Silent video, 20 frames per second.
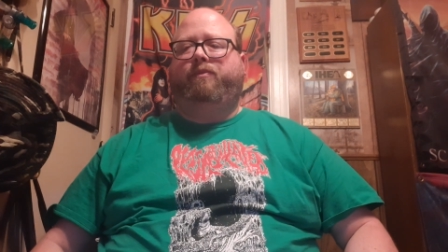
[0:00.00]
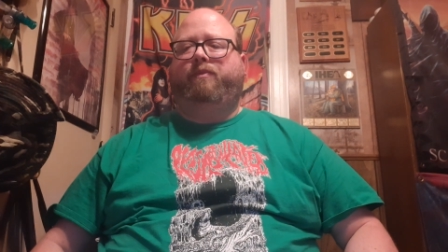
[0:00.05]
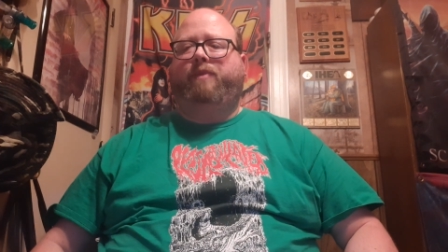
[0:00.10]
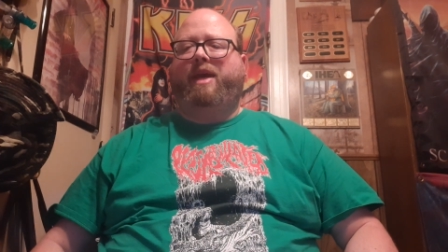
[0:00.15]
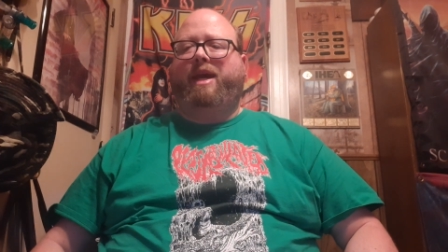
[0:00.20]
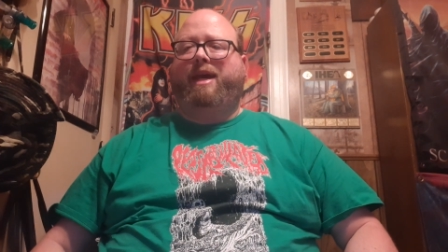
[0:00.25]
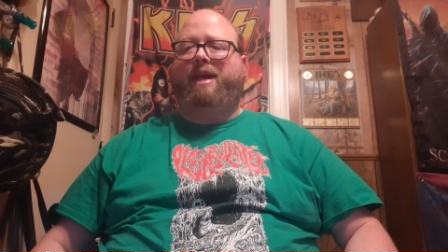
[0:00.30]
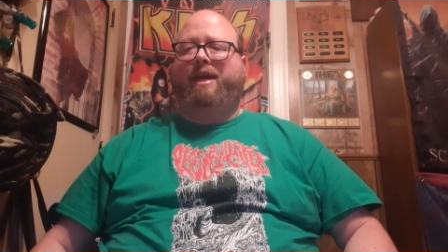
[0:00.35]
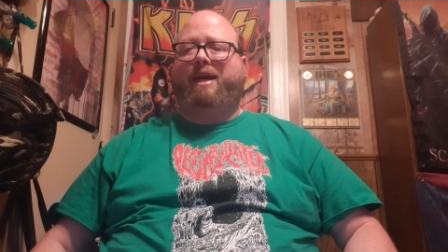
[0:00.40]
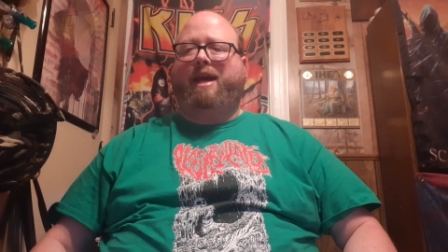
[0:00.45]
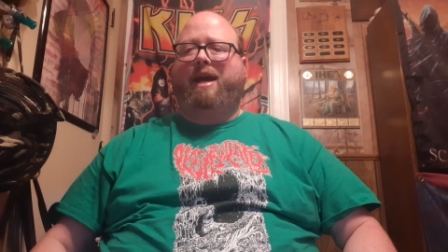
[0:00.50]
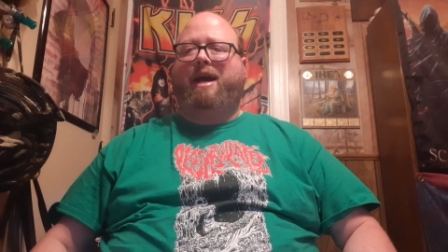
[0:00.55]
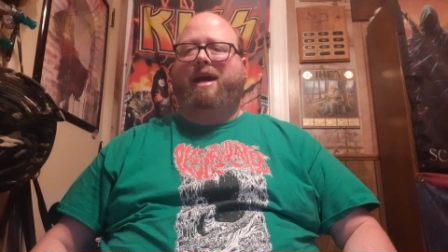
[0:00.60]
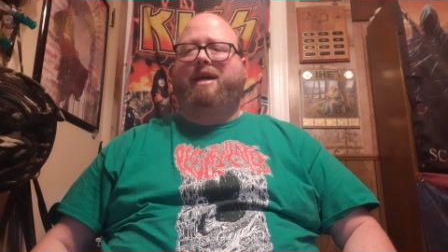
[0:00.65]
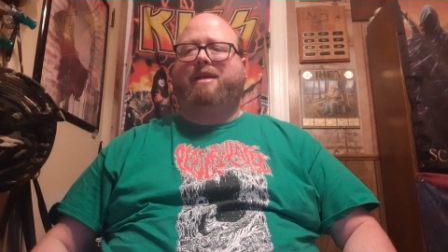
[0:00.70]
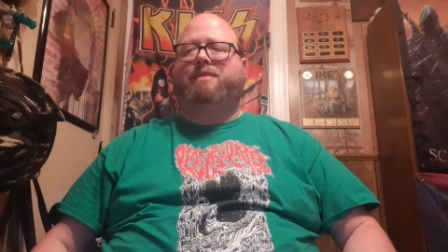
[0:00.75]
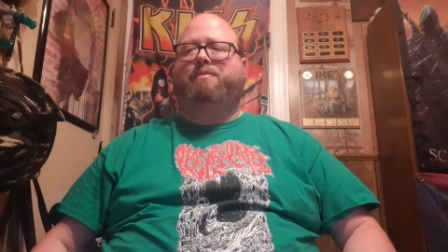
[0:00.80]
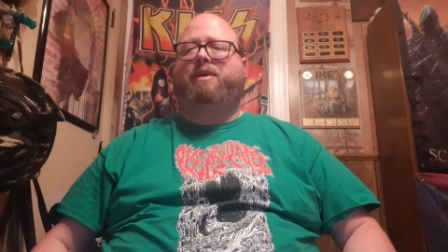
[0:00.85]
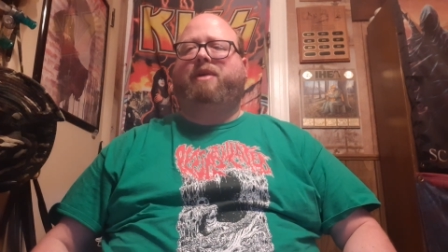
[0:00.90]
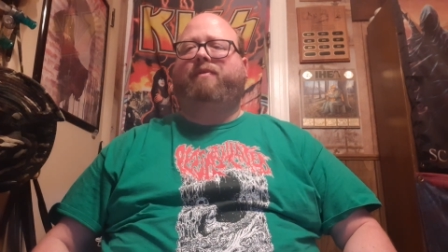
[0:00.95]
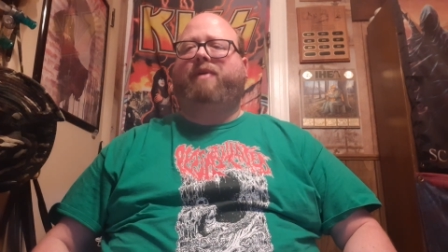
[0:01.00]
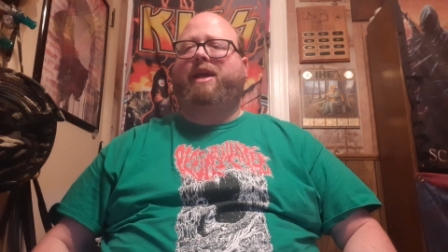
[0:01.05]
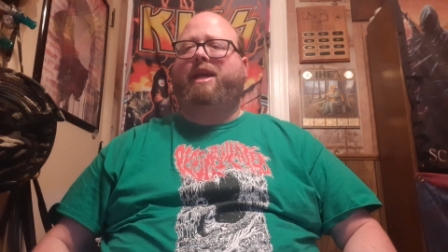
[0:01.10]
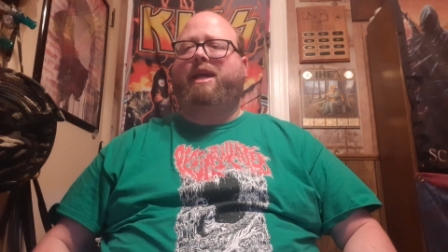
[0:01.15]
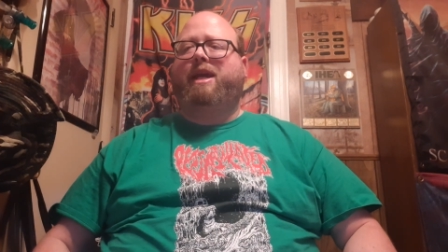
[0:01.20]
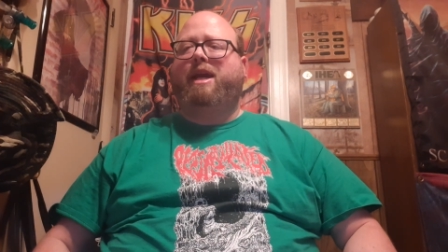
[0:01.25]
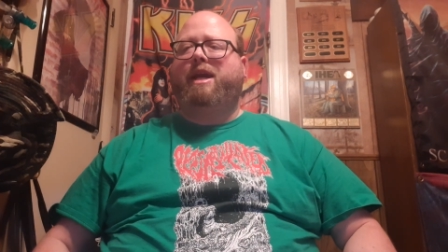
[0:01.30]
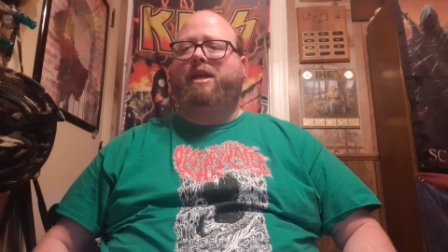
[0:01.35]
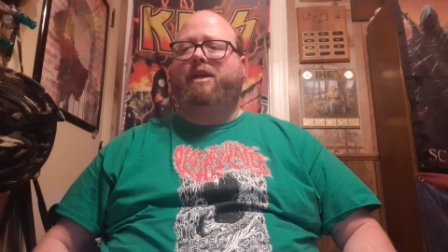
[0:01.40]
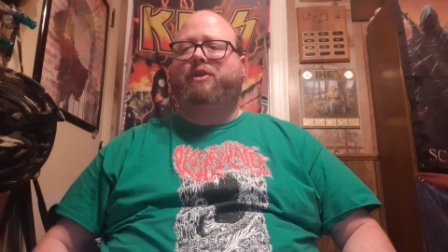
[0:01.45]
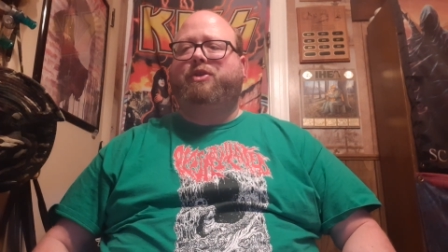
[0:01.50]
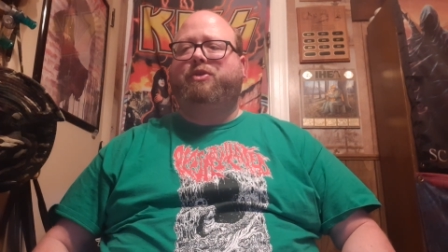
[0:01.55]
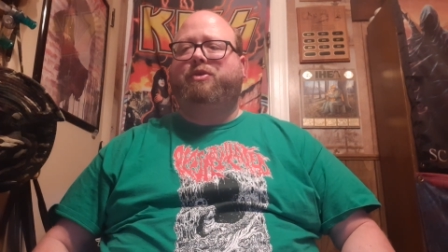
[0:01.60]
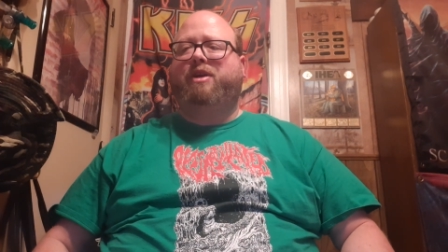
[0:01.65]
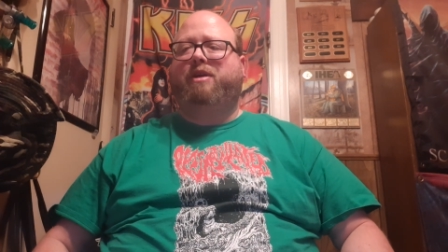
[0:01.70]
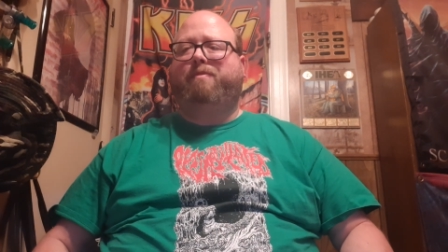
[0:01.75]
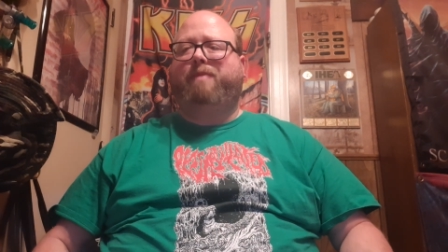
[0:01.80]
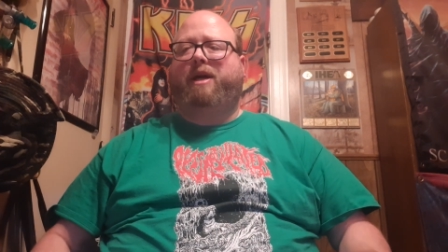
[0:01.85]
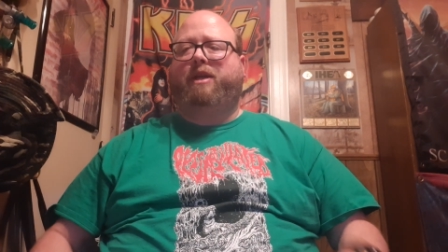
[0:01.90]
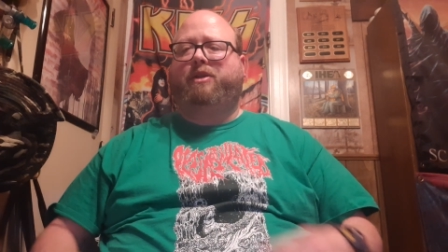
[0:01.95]
Hey guys, Metal Viking 82
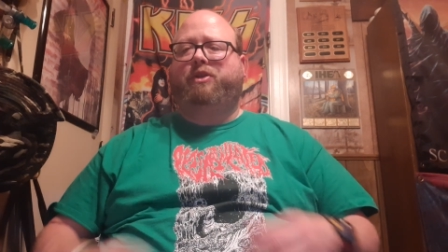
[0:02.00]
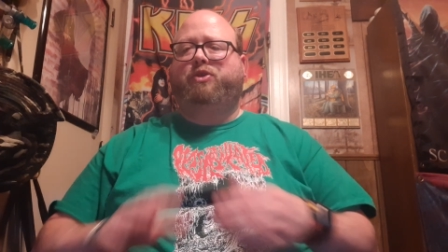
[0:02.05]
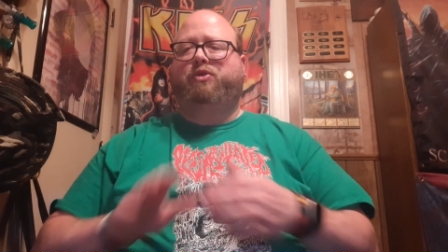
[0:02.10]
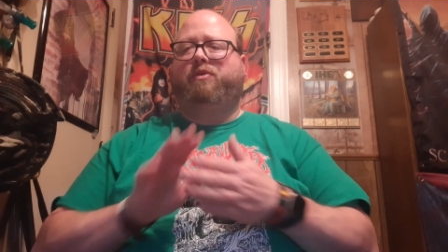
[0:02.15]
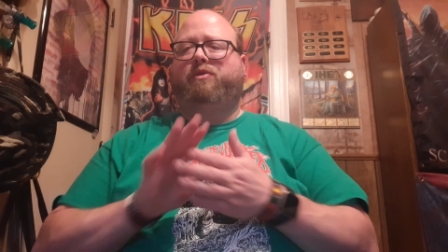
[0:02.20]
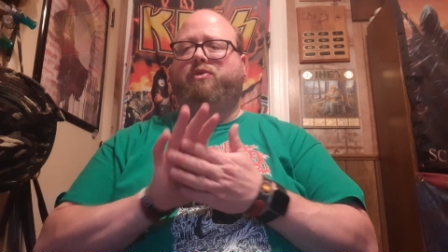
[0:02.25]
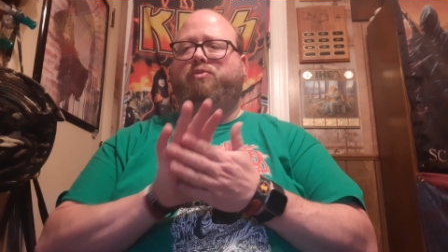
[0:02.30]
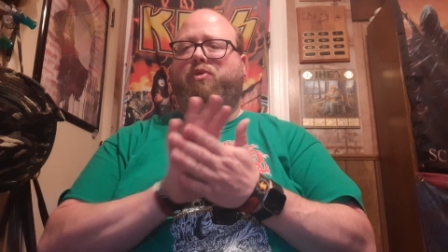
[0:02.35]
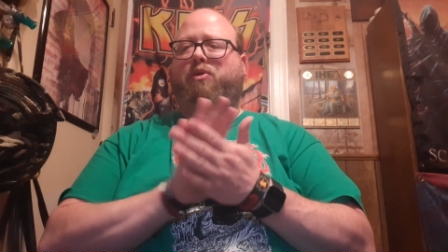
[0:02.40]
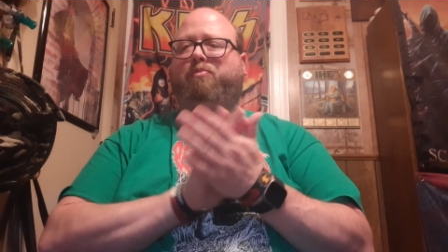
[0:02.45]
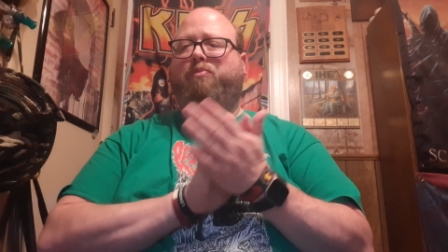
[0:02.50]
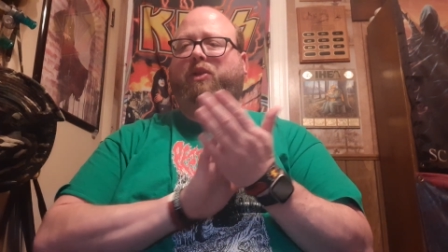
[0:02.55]
here, back to show some more